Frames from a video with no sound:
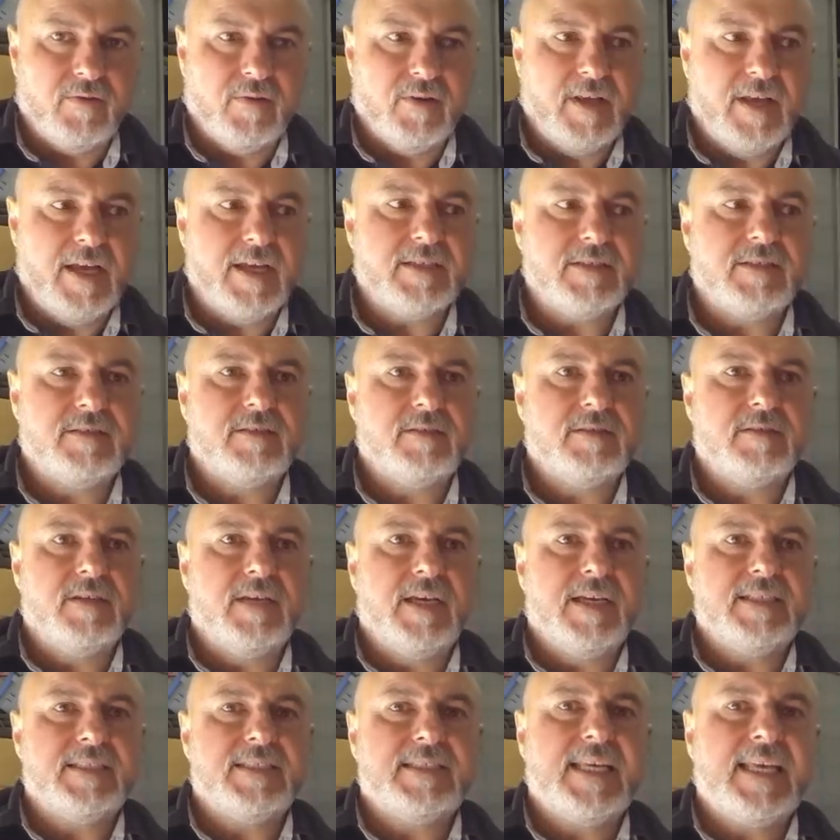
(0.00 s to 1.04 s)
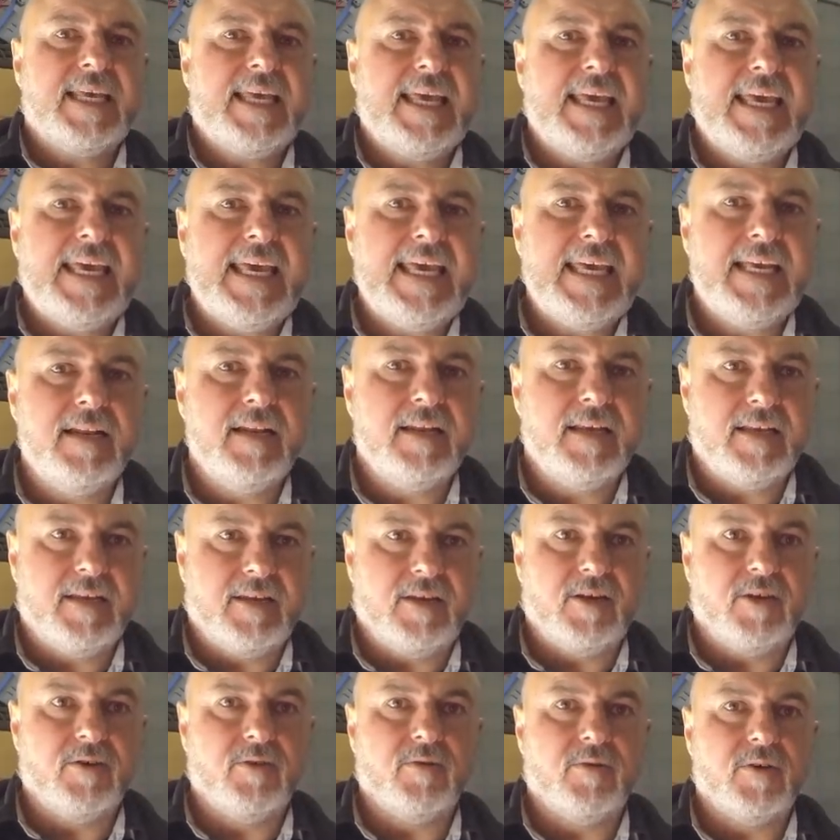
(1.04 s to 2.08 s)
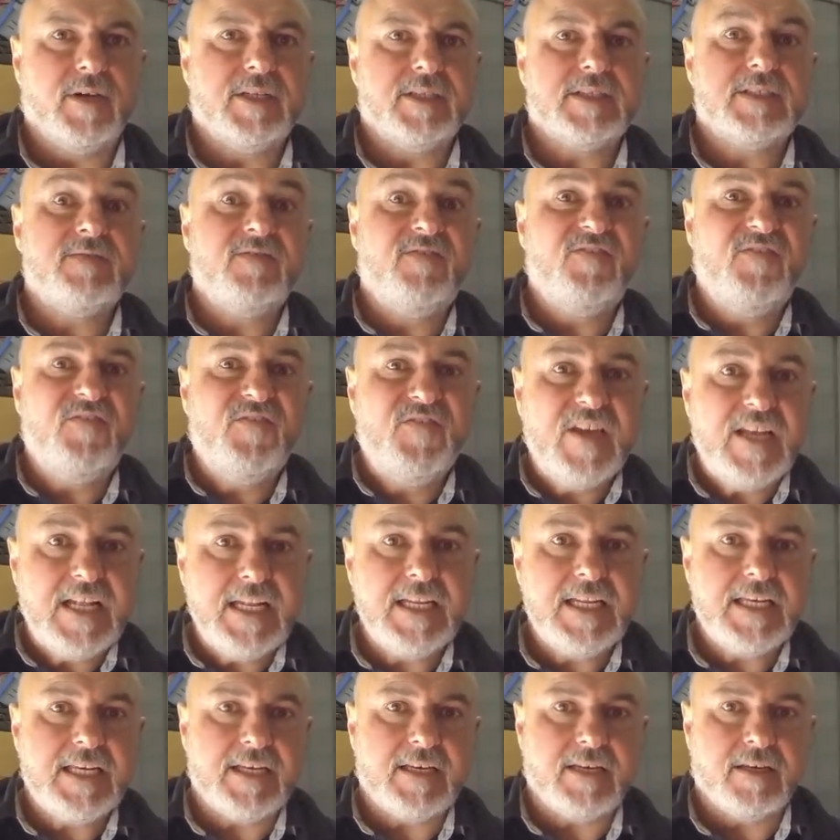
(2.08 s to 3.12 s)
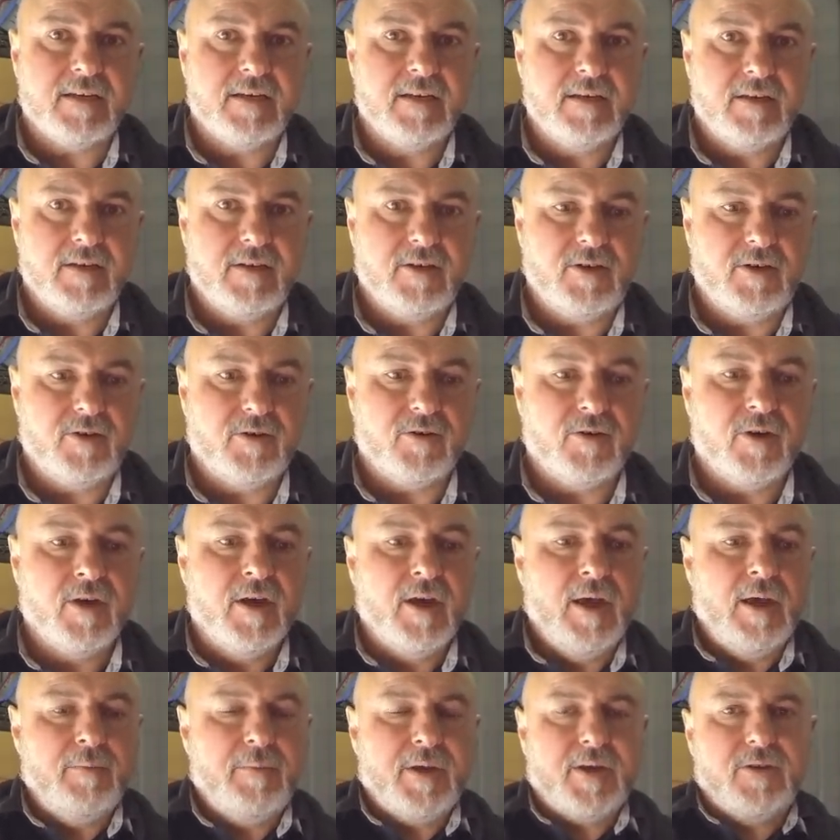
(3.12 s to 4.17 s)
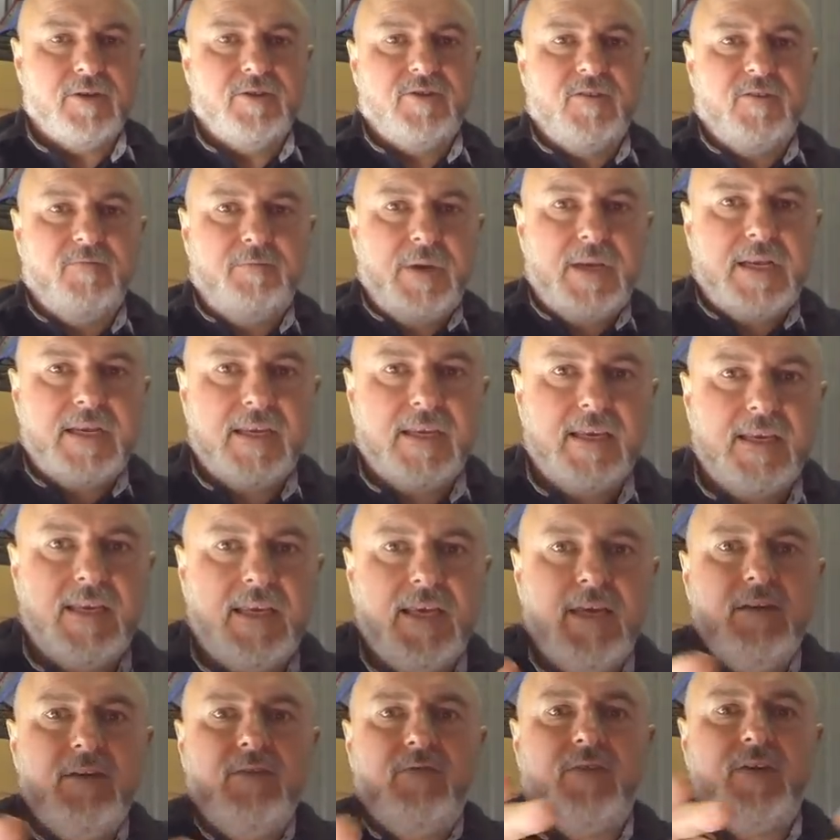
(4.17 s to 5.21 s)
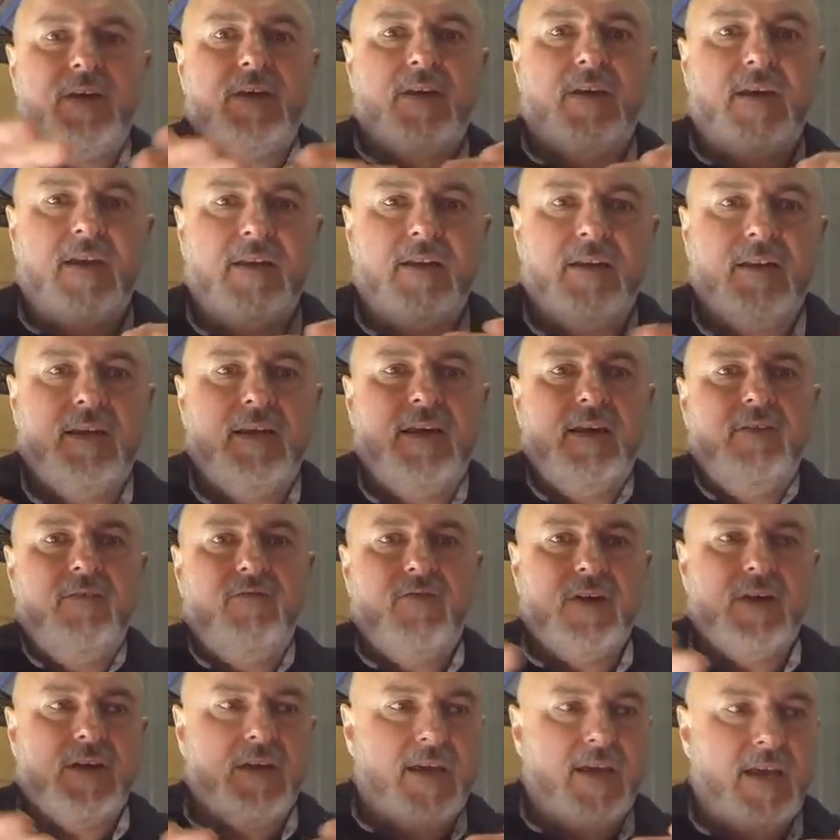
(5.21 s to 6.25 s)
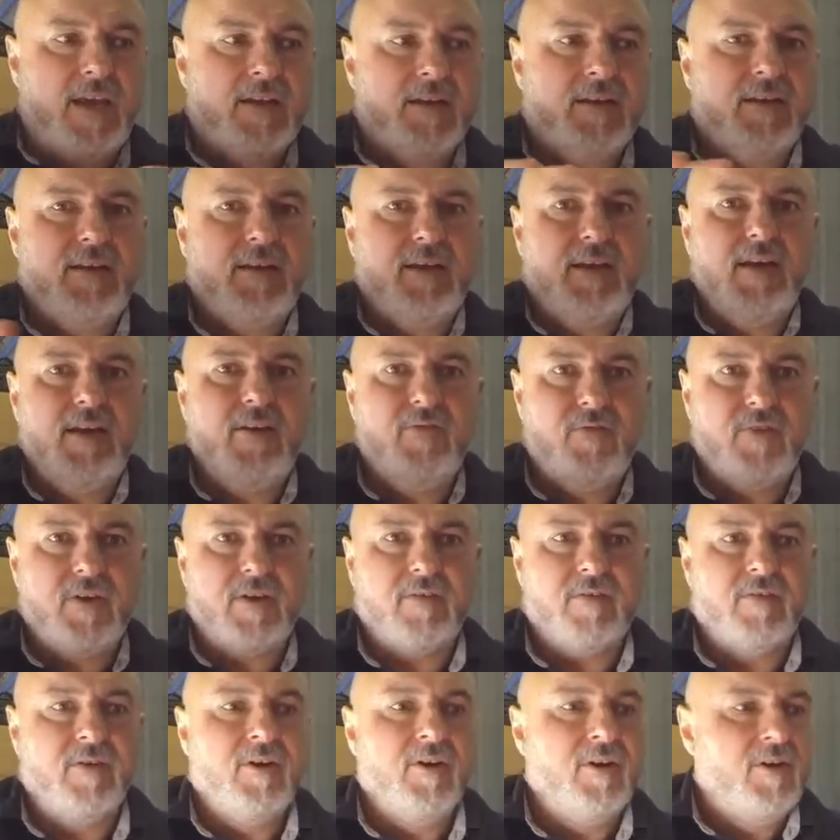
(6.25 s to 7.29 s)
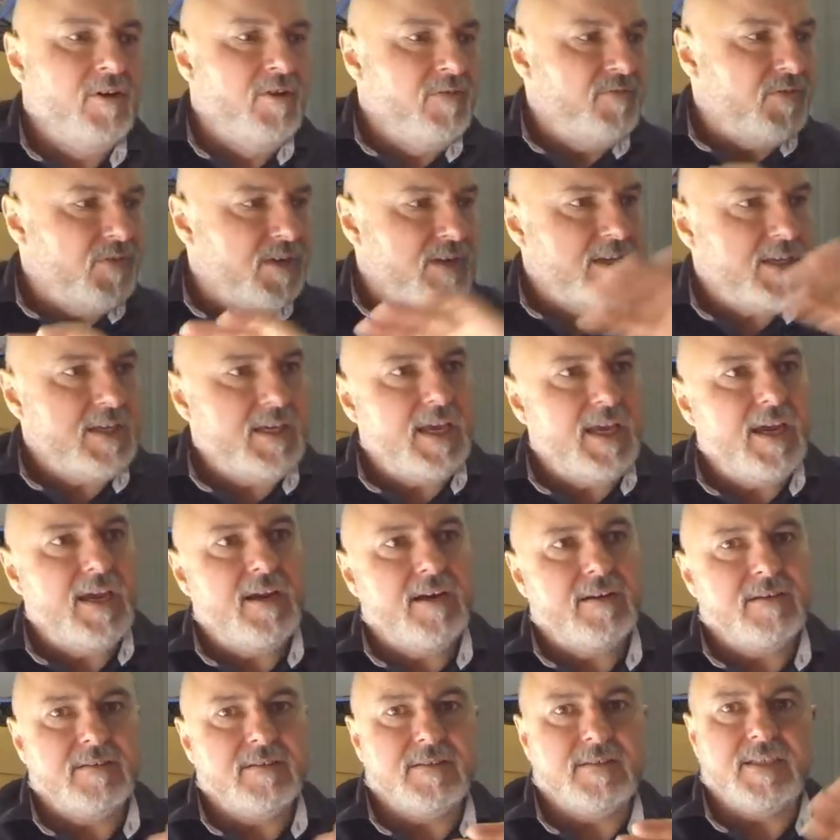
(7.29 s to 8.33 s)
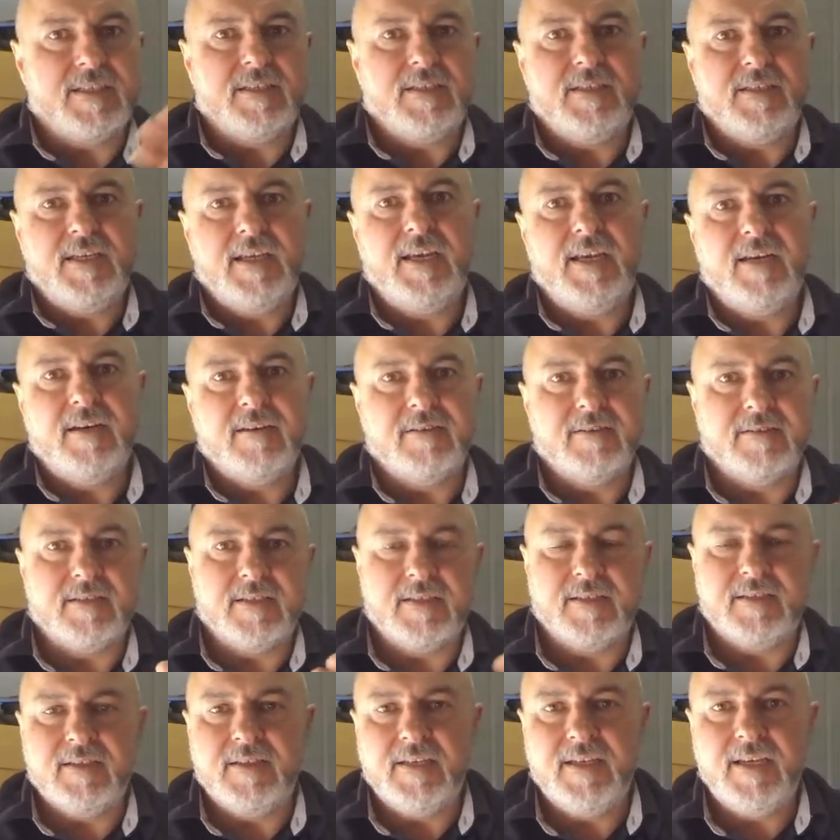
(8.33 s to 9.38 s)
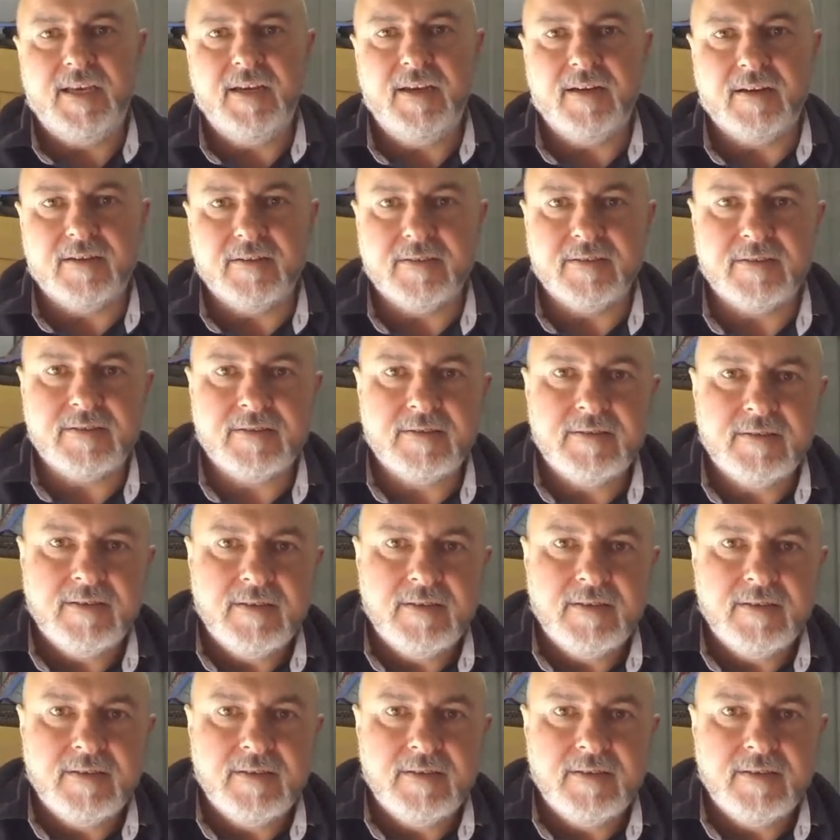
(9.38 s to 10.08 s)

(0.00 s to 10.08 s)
It's healing you. It's filling you, because you've been giving and giving and giving for years and years and years.